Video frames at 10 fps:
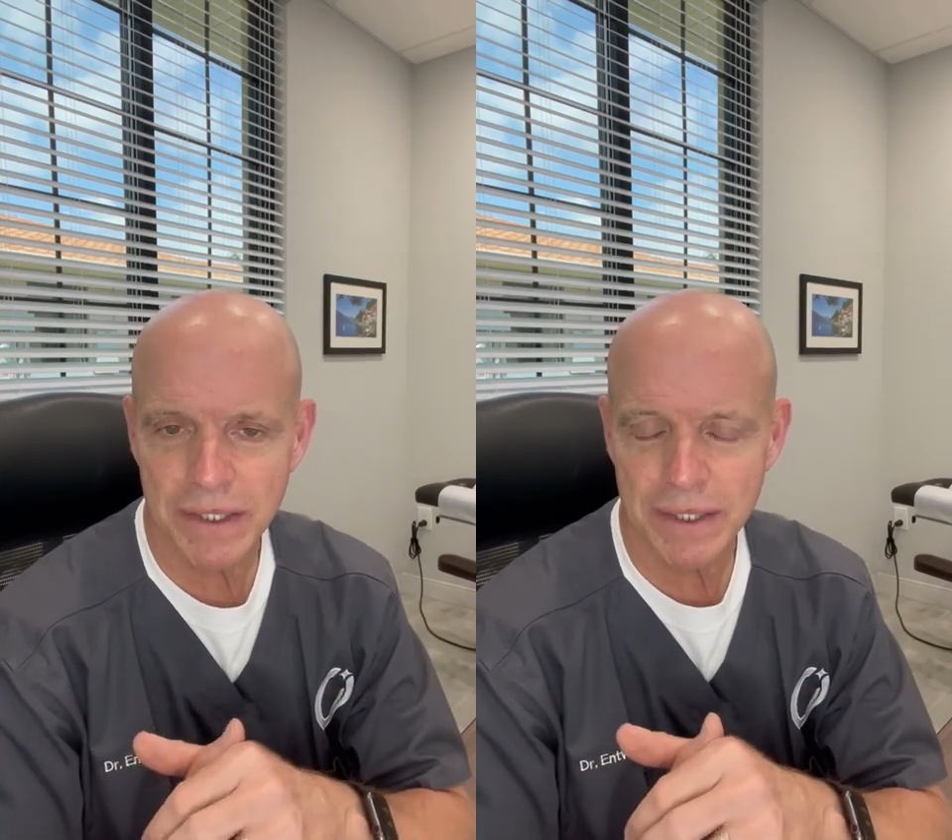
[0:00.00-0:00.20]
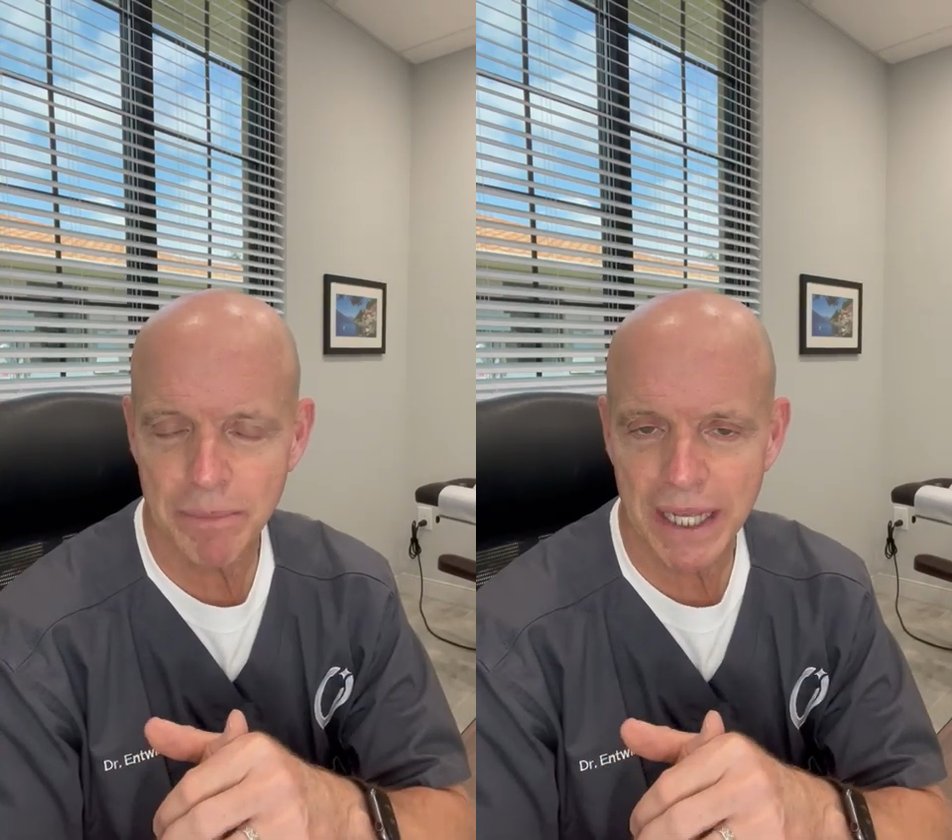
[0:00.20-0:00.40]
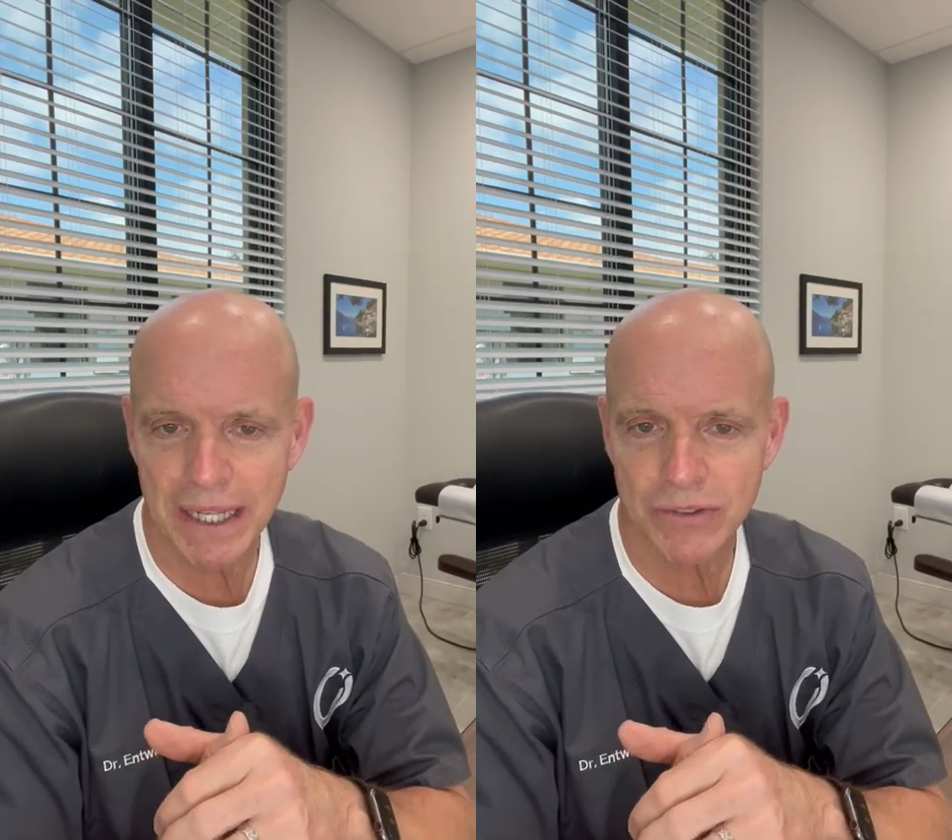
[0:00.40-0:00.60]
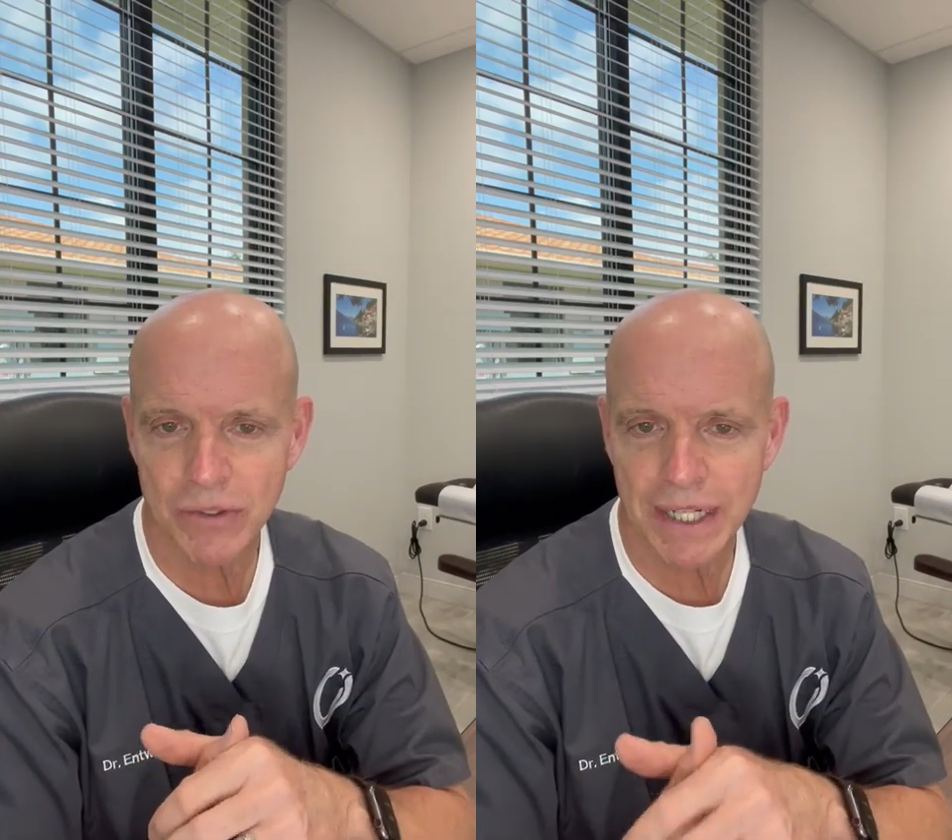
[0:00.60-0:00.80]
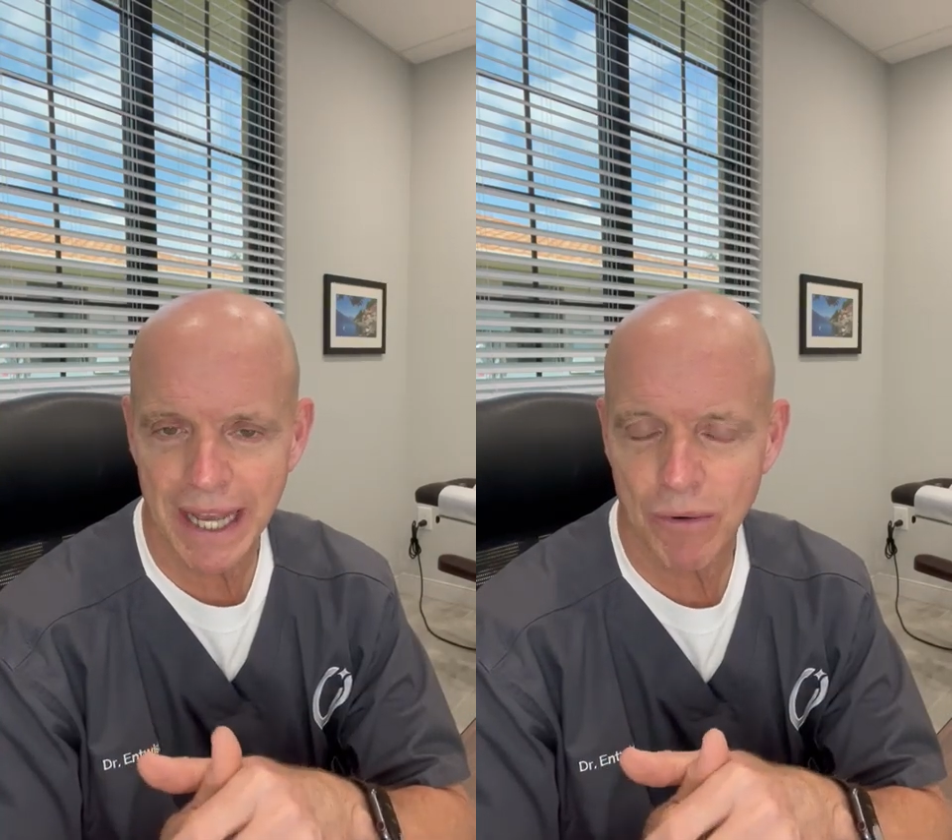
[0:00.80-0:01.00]
depends
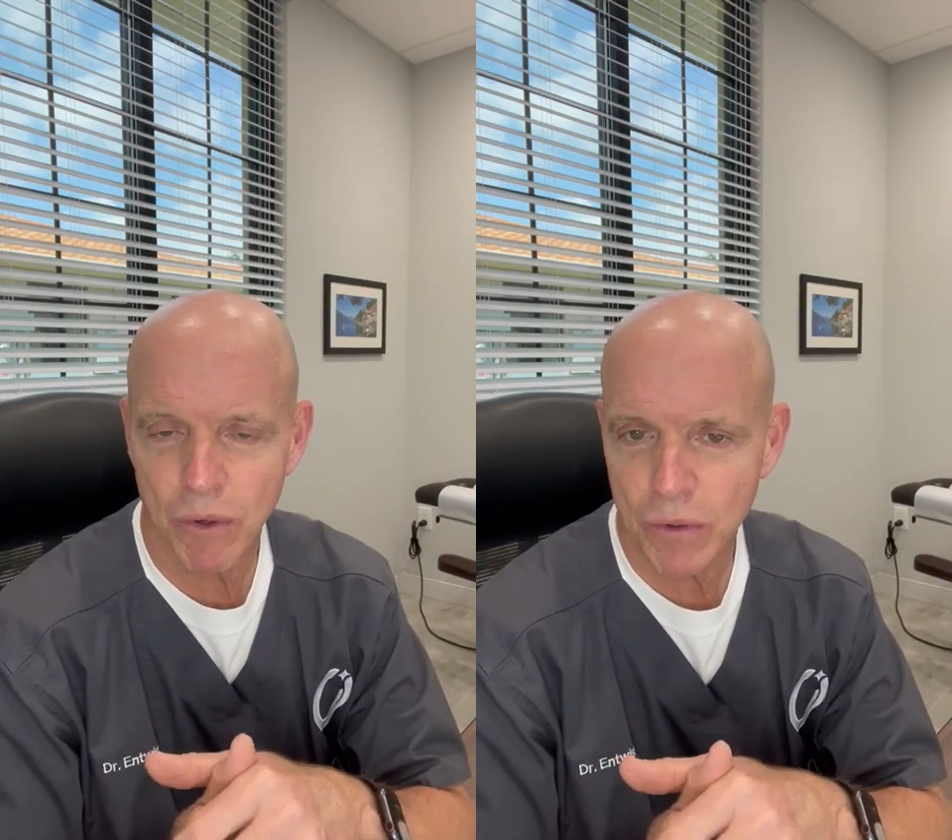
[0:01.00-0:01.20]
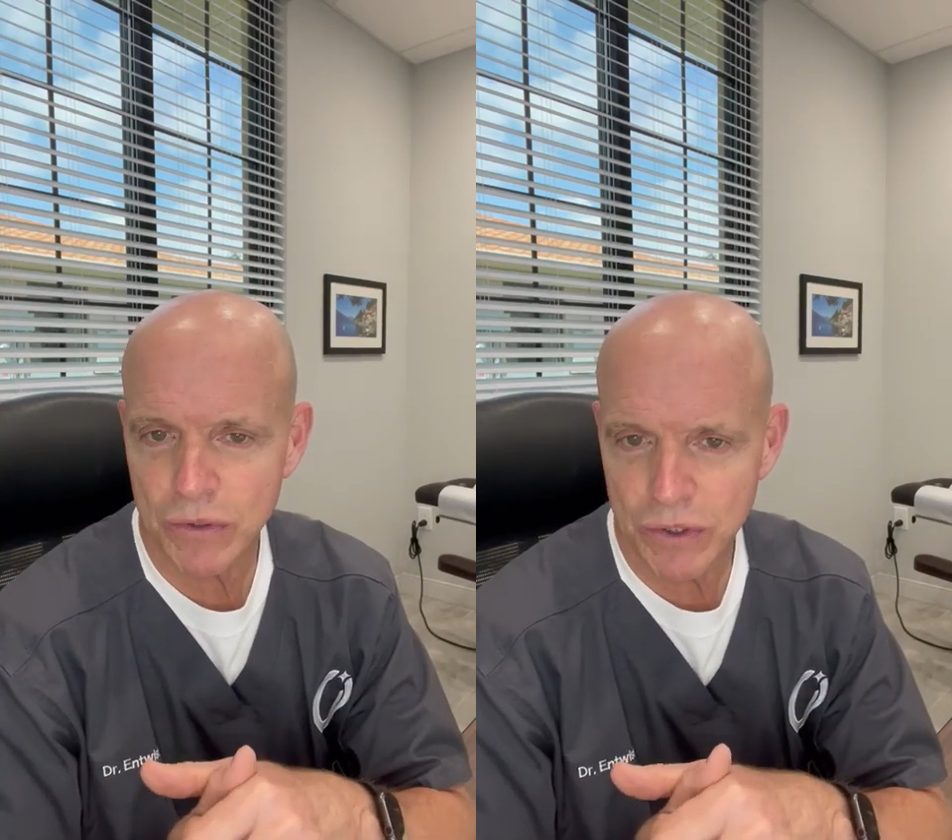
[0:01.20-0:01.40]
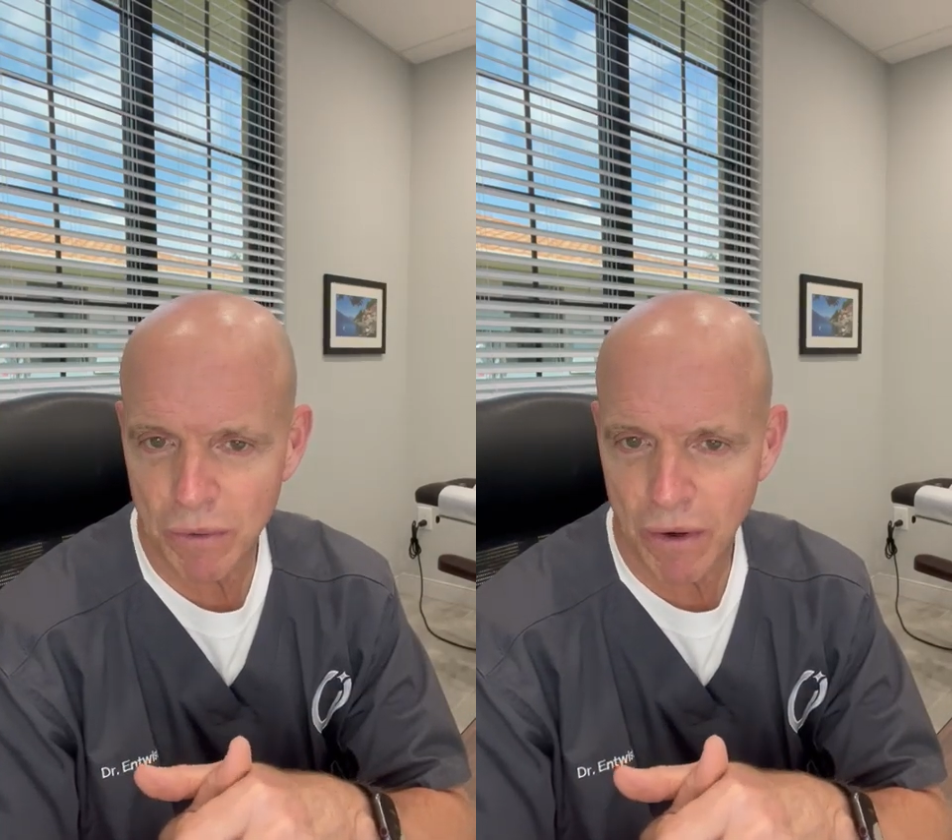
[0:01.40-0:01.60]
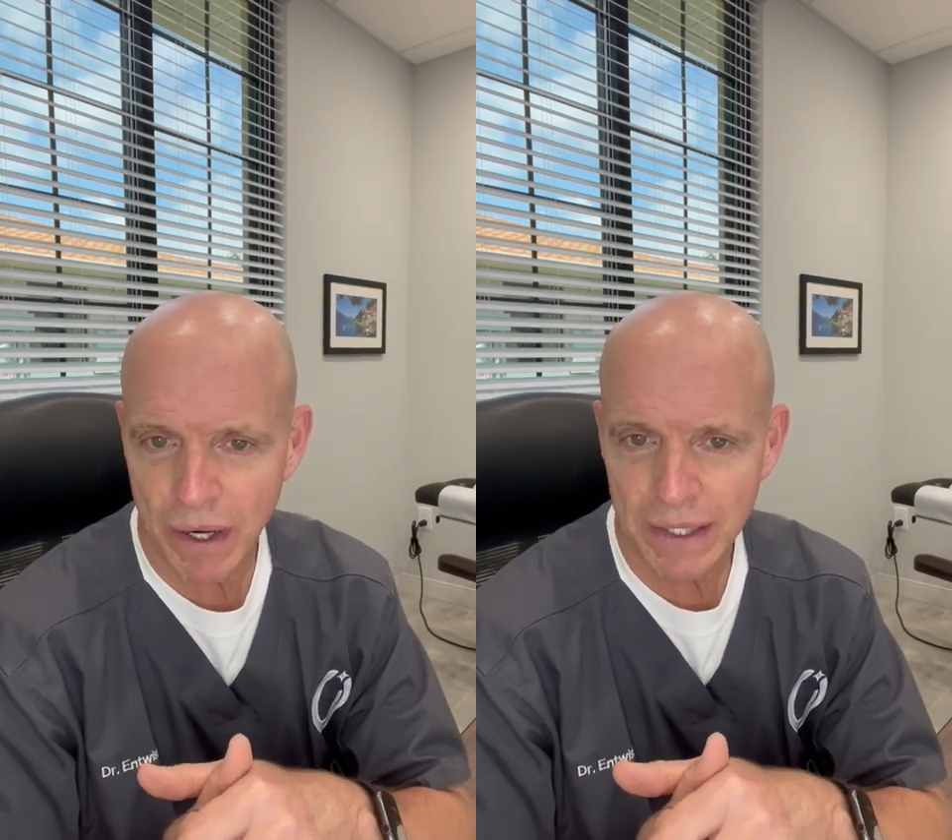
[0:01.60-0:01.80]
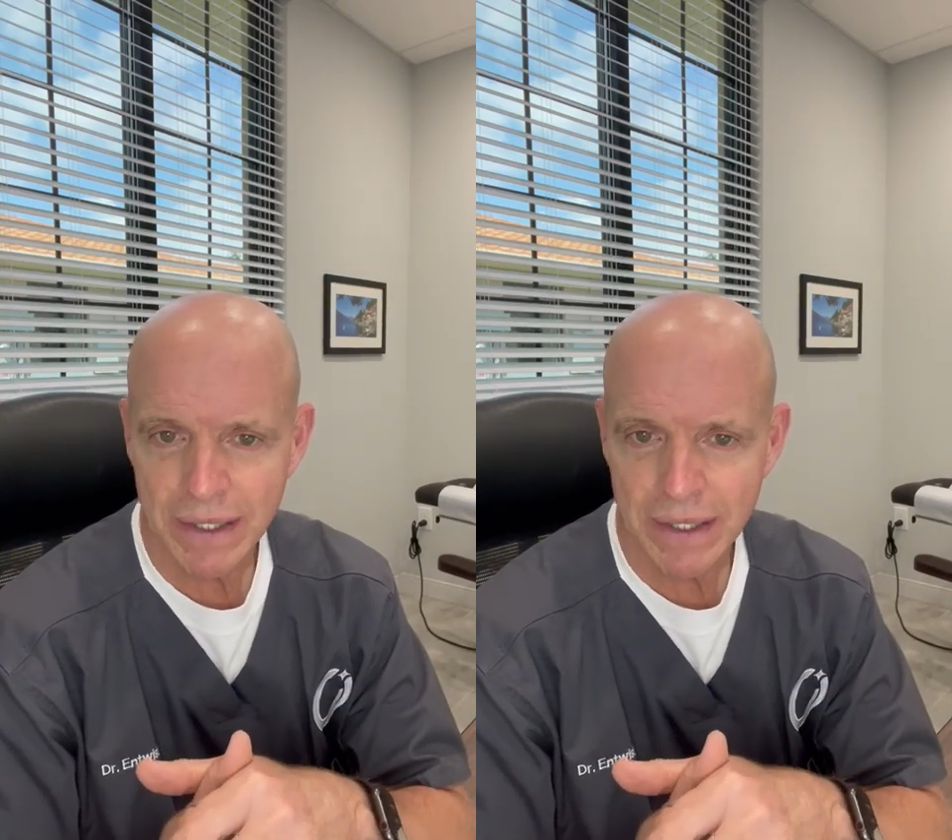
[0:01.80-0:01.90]
on how old you are.